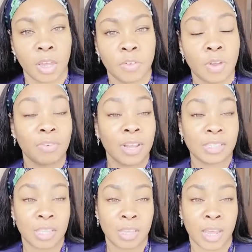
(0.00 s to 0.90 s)
If you have
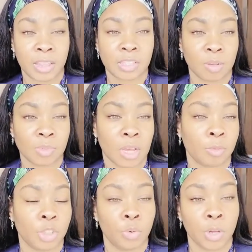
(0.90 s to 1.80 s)
less than that, then
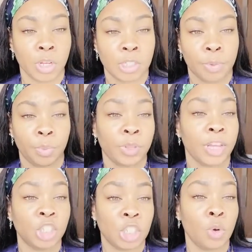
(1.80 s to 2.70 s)
sometimes you will end up
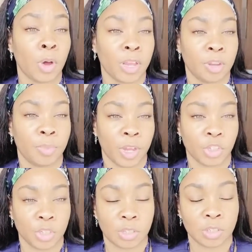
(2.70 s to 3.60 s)
with a G Y N
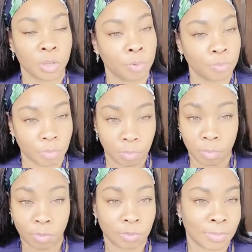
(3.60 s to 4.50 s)
patient. So
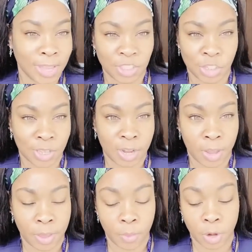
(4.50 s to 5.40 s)
that's just kind
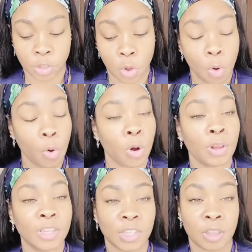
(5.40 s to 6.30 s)
of how that works.
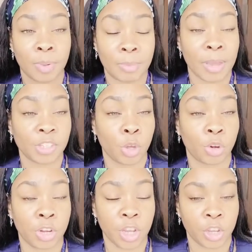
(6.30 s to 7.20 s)
Or let's say the baby has to
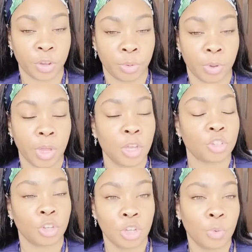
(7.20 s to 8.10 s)
go to N I C U.
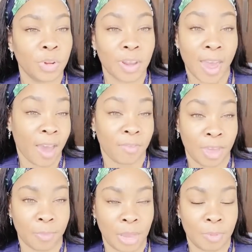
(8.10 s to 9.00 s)
So you wouldn't have
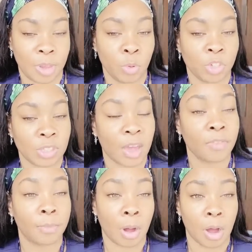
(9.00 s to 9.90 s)
that baby. You would just
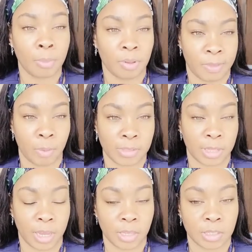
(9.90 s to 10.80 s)
have the mom if that was
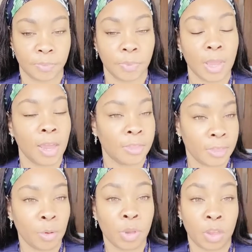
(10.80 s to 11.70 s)
the case. And
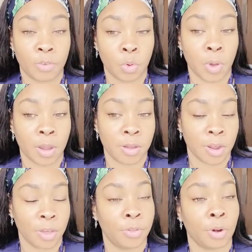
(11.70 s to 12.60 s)
then they will give you
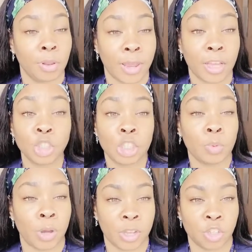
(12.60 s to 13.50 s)
another like G
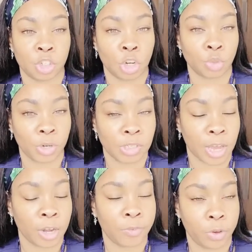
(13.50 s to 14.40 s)
Y N surgery to
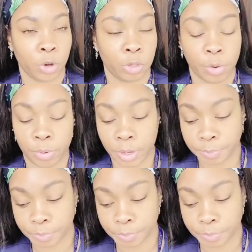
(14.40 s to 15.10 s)
kind of fill your load up.